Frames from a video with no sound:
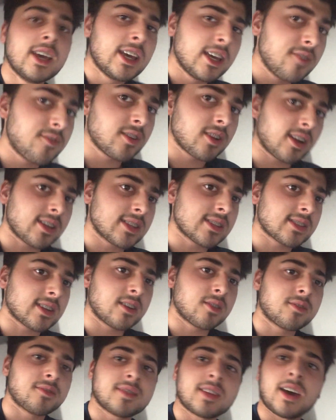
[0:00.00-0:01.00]
If you like the
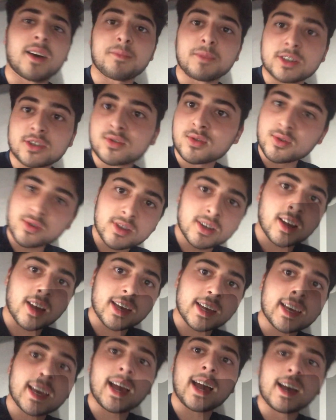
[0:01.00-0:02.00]
sound of that, make sure you
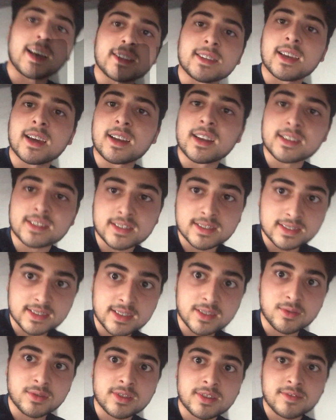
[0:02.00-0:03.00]
like, and yeah, let's
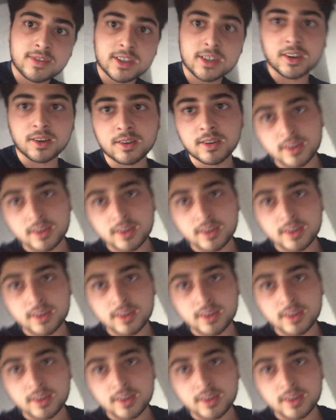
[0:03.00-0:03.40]
continue with the video.